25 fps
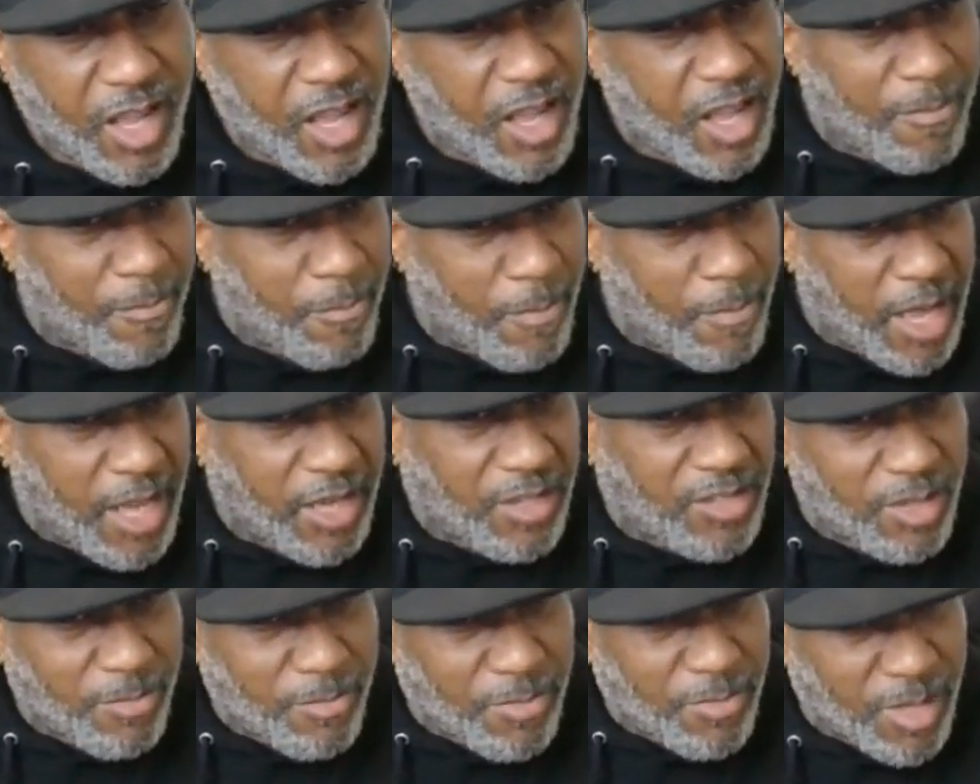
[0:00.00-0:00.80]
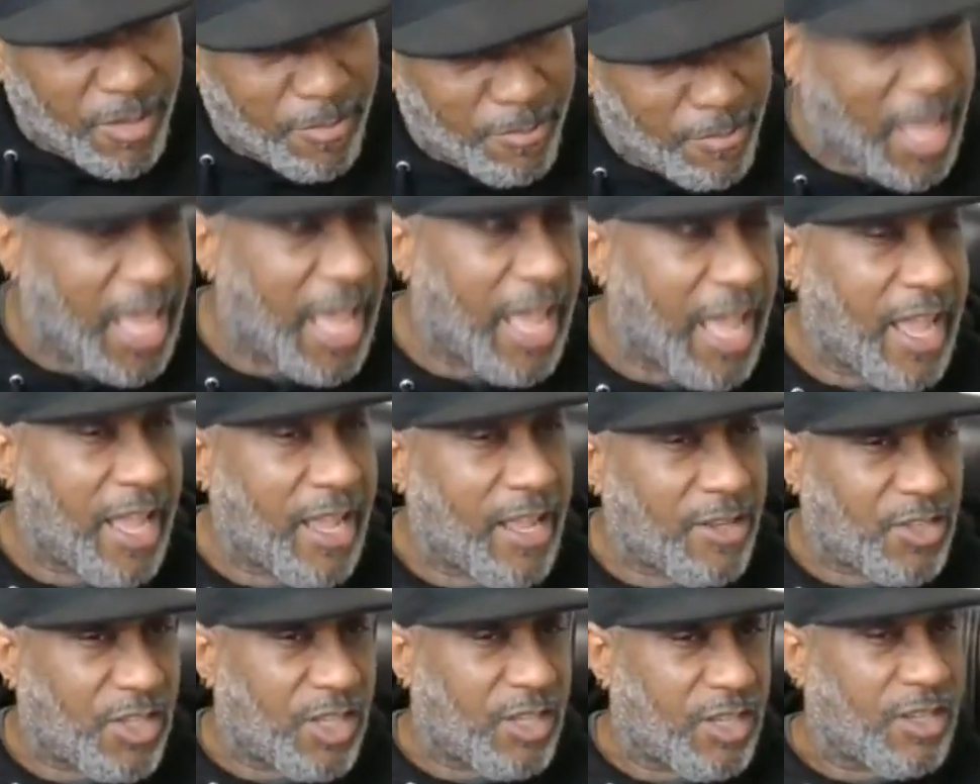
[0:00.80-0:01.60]
and make some
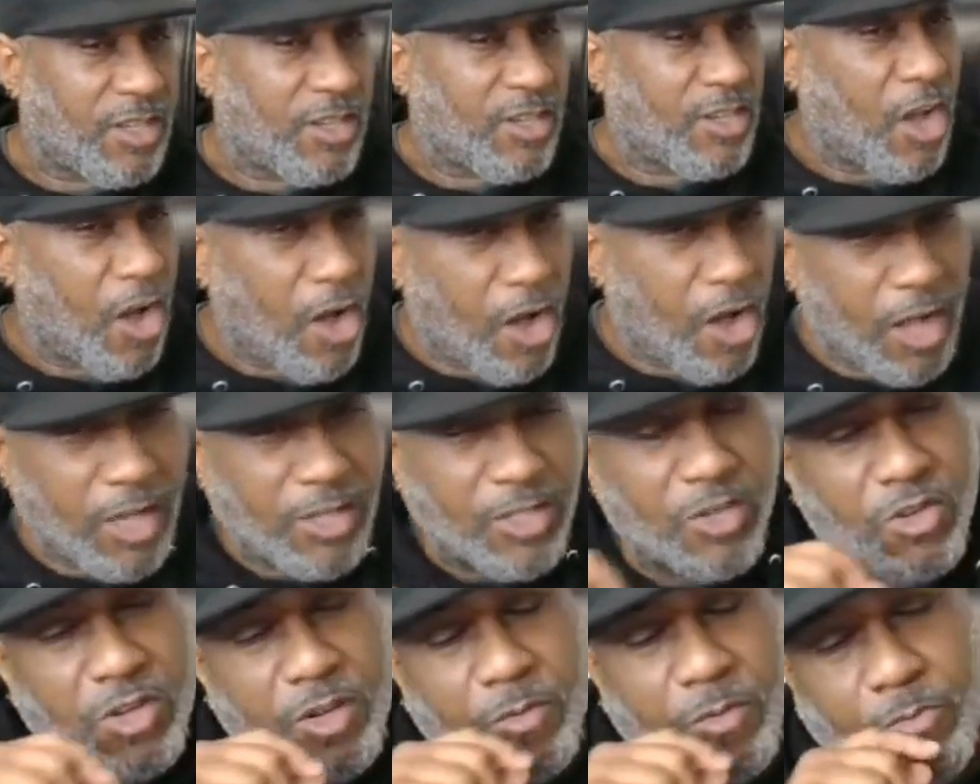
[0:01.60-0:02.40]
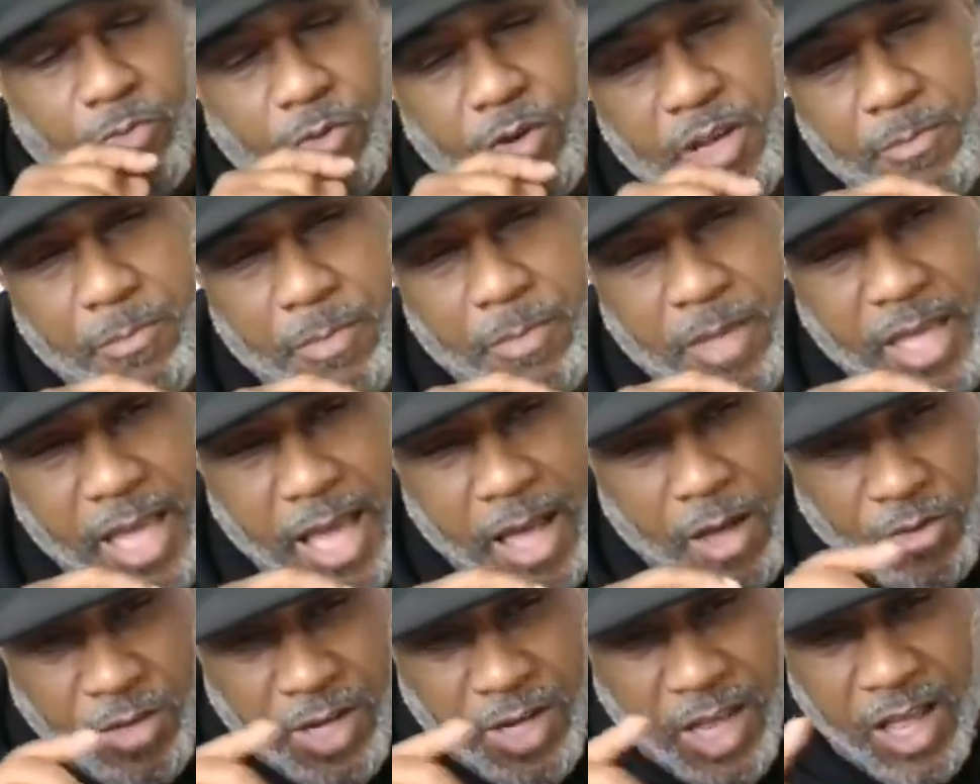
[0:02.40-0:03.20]
demands, and God's gonna bring me
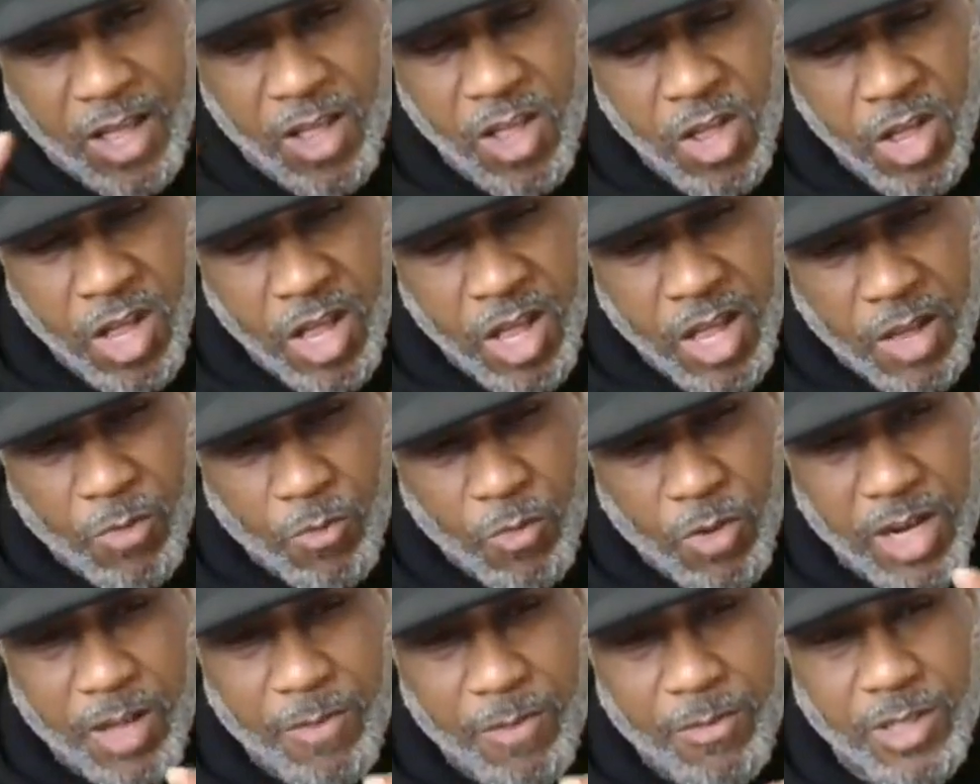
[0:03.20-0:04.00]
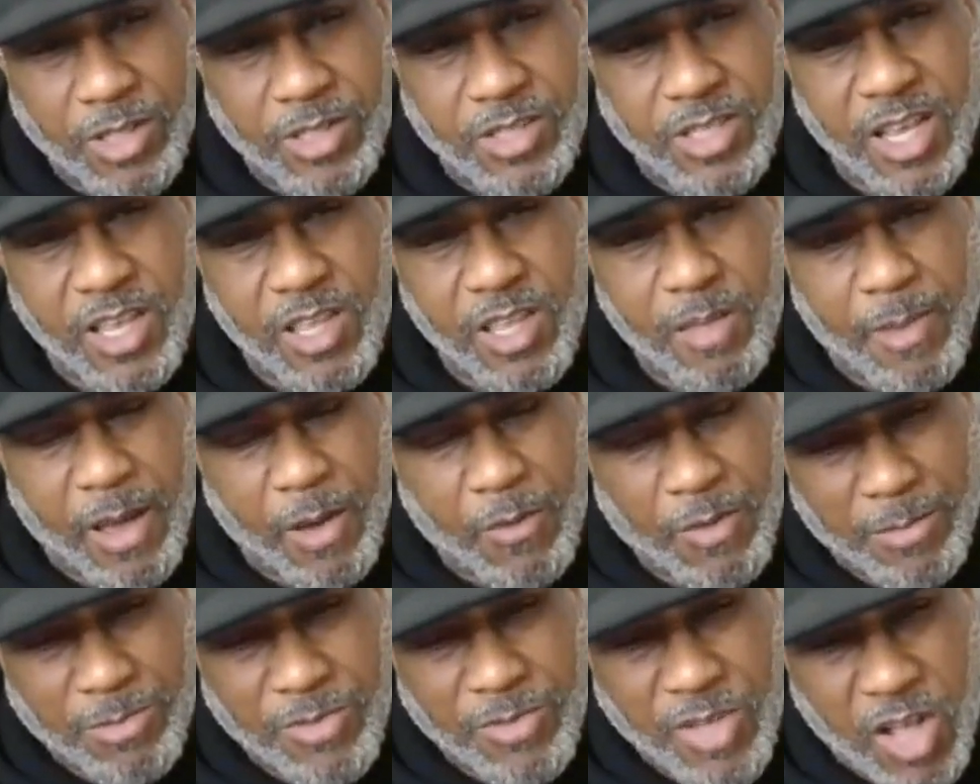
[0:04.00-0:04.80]
out. Now, what I'm gonna tell you
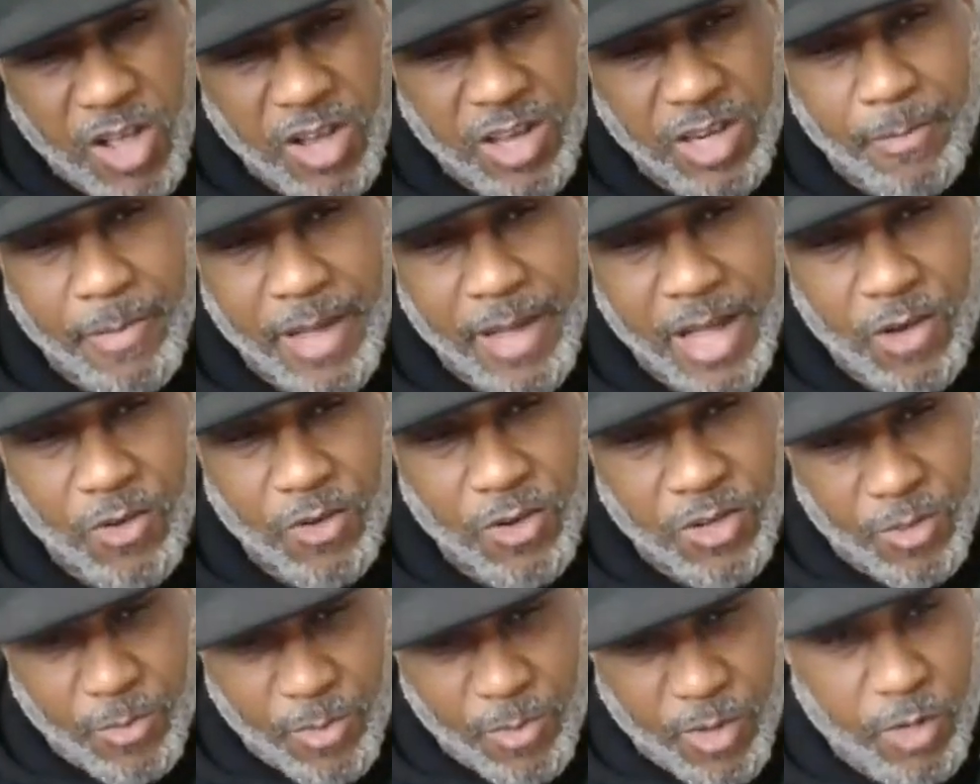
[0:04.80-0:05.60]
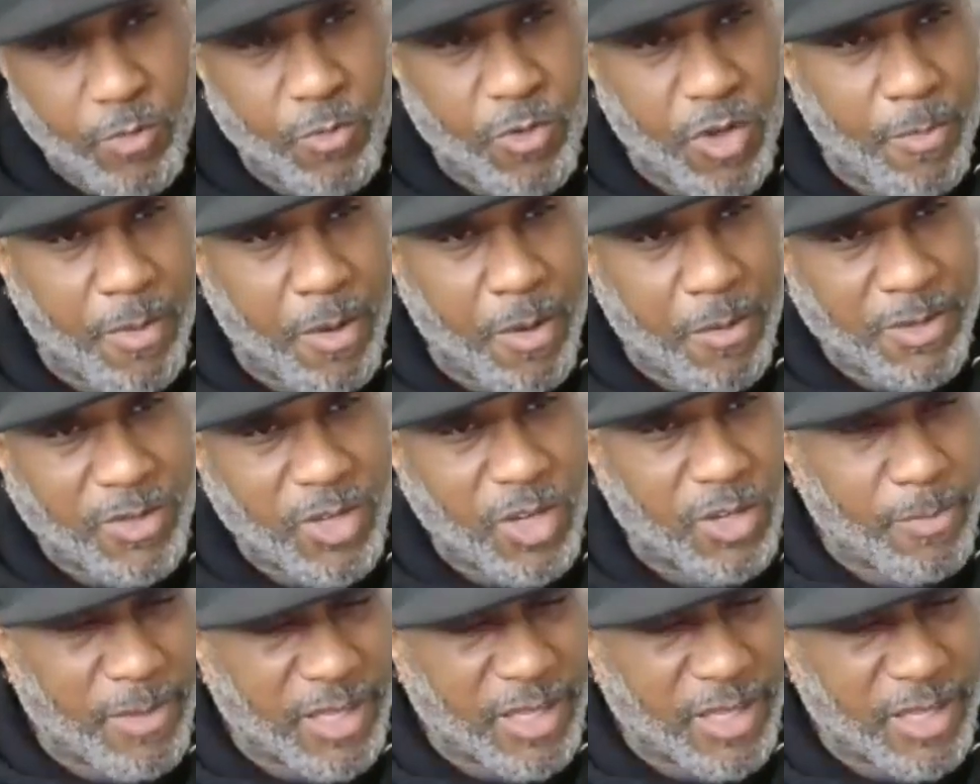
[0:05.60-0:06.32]
about when I'm talking about communion with God, remember I talked